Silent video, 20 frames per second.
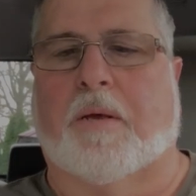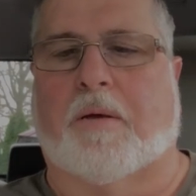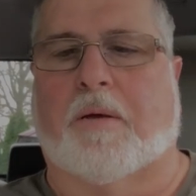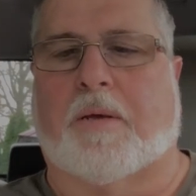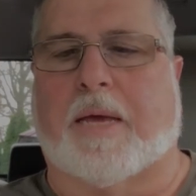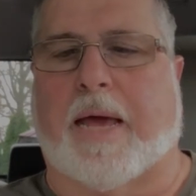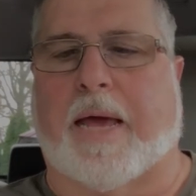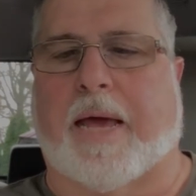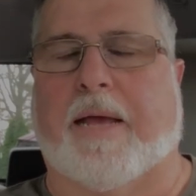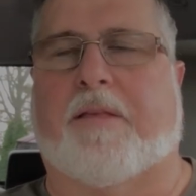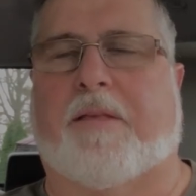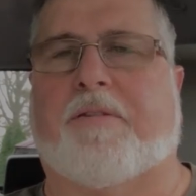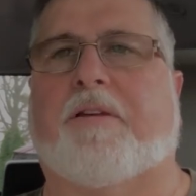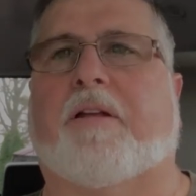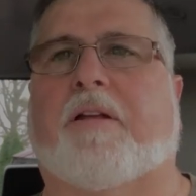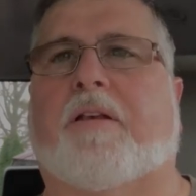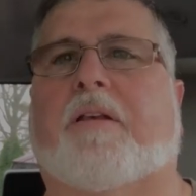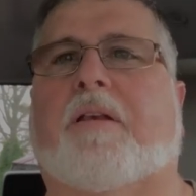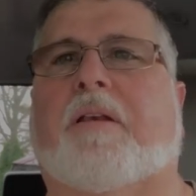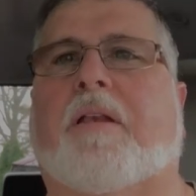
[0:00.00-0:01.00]
it's
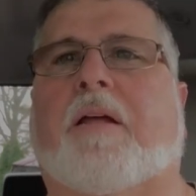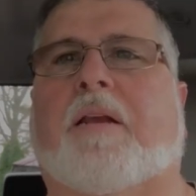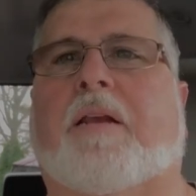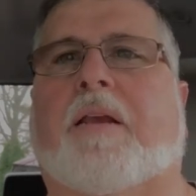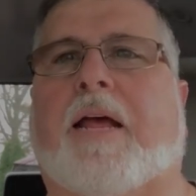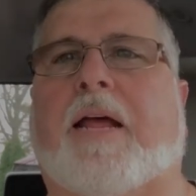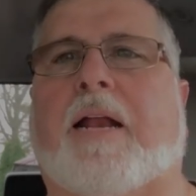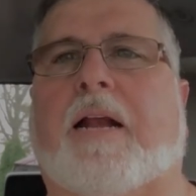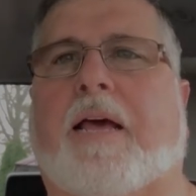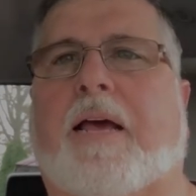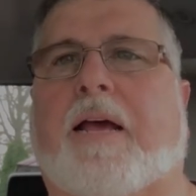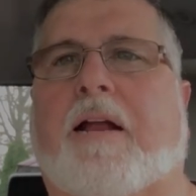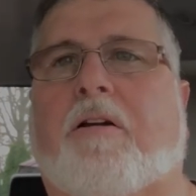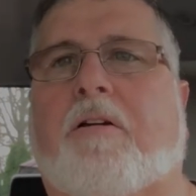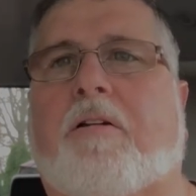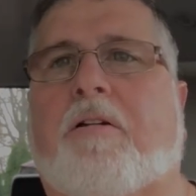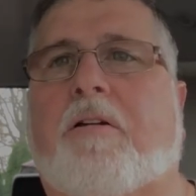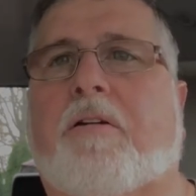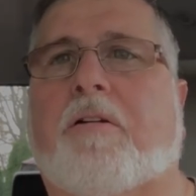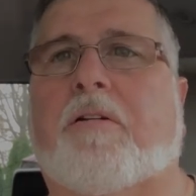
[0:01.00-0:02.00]
a day
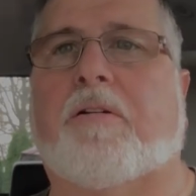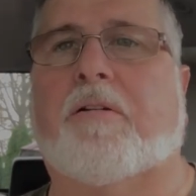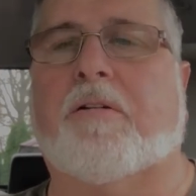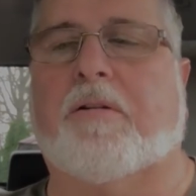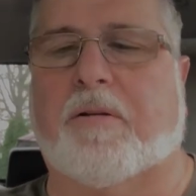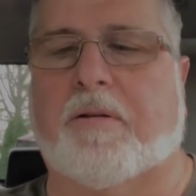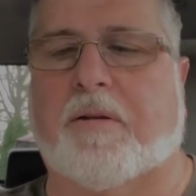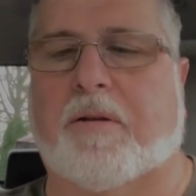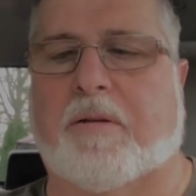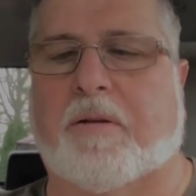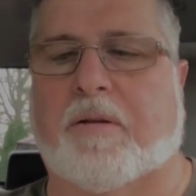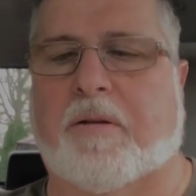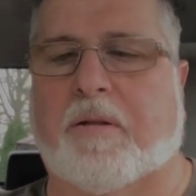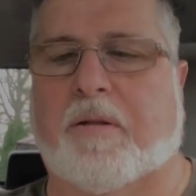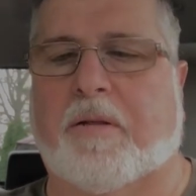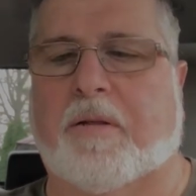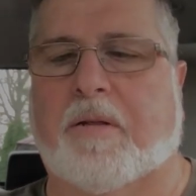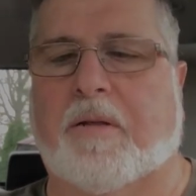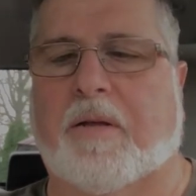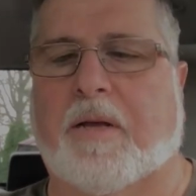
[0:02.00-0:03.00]
later.
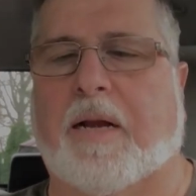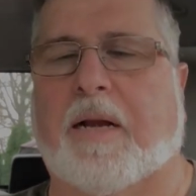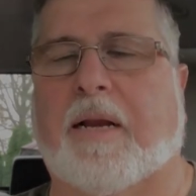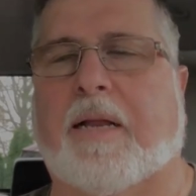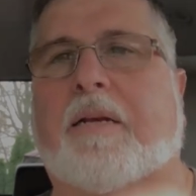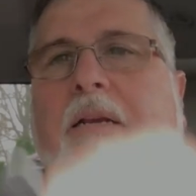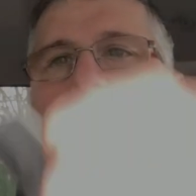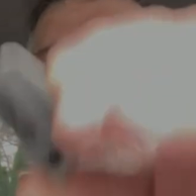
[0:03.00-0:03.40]
I let the